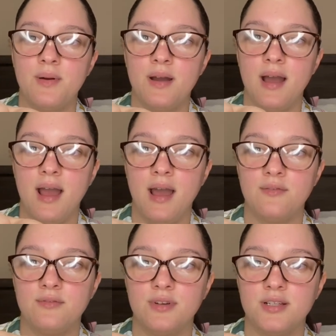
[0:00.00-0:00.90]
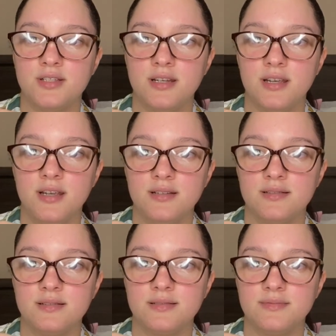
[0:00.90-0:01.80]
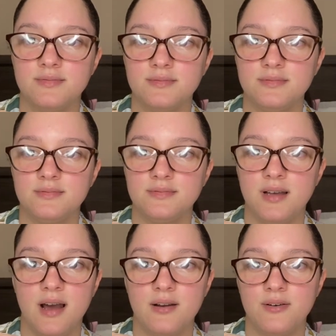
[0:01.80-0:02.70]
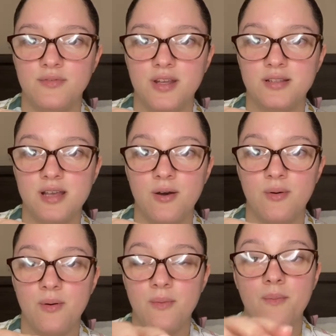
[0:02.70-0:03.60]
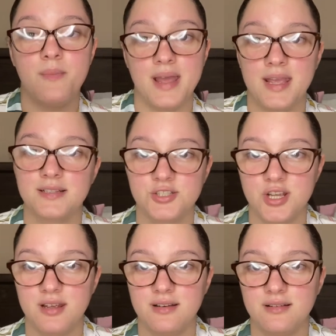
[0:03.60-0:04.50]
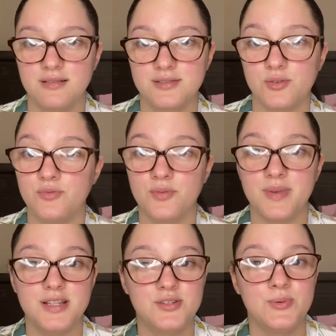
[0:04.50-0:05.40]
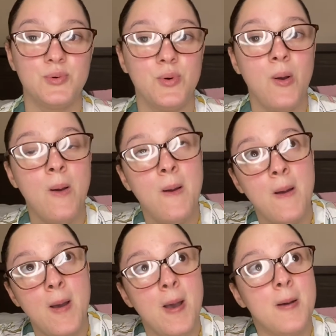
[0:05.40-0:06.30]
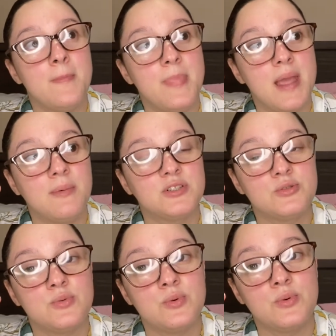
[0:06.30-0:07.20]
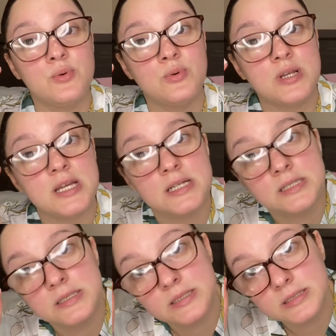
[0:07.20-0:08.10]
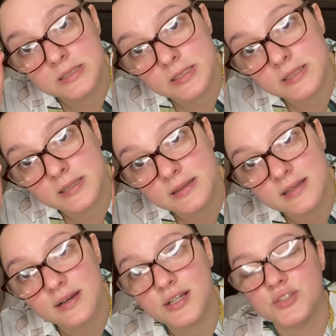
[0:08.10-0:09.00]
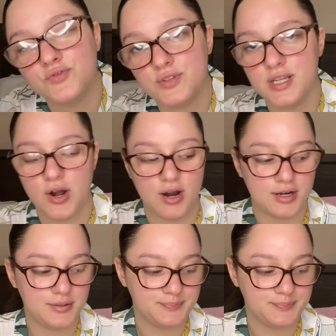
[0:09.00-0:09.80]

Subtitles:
I have really shaky hands. I don't know if you can tell. My hands shake. So for me to be able to like get in there is really hard.